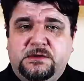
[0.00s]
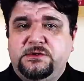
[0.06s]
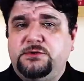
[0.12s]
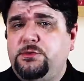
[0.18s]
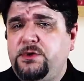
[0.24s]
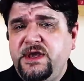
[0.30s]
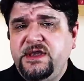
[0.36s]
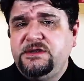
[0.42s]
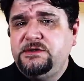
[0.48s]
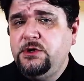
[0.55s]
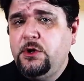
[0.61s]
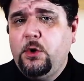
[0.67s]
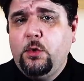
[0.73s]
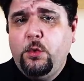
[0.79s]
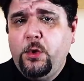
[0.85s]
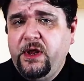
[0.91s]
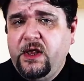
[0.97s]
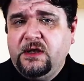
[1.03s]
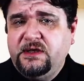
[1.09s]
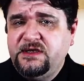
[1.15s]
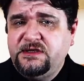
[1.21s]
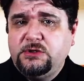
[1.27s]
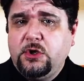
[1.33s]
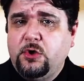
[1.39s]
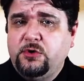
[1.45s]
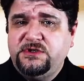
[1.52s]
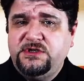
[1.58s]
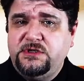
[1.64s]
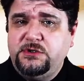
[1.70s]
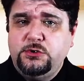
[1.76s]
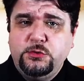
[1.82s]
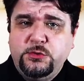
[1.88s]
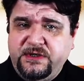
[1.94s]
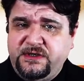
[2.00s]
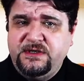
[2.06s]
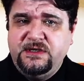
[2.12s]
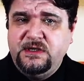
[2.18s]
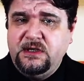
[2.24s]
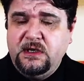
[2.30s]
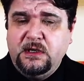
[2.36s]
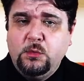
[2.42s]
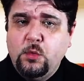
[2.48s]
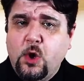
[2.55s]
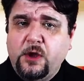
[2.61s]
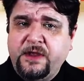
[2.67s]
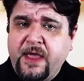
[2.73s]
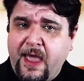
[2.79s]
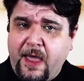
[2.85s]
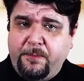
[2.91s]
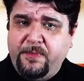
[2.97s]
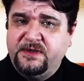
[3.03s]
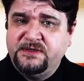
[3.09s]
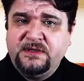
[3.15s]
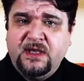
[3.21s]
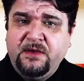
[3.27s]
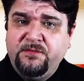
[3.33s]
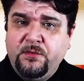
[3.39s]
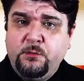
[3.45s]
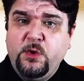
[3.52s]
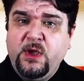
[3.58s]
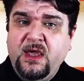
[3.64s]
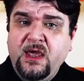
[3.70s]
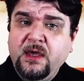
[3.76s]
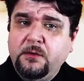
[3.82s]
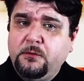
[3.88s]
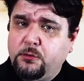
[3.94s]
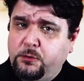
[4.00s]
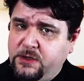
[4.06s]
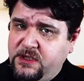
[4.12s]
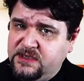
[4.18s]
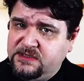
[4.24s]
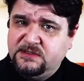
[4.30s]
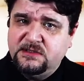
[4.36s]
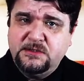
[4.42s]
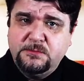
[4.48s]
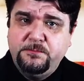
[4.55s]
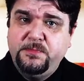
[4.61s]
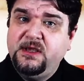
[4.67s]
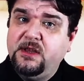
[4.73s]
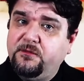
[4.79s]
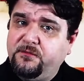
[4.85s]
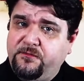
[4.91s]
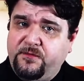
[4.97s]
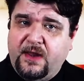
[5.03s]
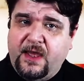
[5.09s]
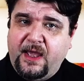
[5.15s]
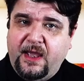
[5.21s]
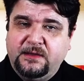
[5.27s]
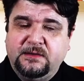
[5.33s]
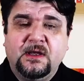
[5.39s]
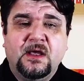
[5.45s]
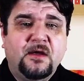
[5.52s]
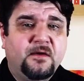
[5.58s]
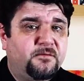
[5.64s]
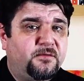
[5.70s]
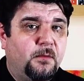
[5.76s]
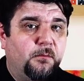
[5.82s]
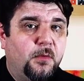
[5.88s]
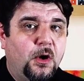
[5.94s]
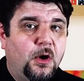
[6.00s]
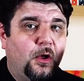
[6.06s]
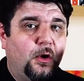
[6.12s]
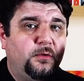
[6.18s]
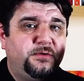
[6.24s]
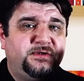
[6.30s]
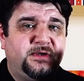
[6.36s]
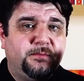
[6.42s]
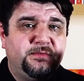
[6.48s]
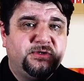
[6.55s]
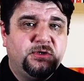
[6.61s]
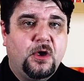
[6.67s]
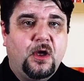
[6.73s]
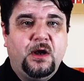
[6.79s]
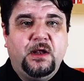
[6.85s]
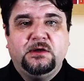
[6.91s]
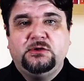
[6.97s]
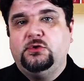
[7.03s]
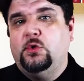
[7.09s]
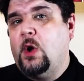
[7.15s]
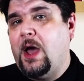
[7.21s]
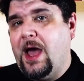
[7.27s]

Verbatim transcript: There is no real discontinuity in what happens if we increase the speed of flight from low subsonic to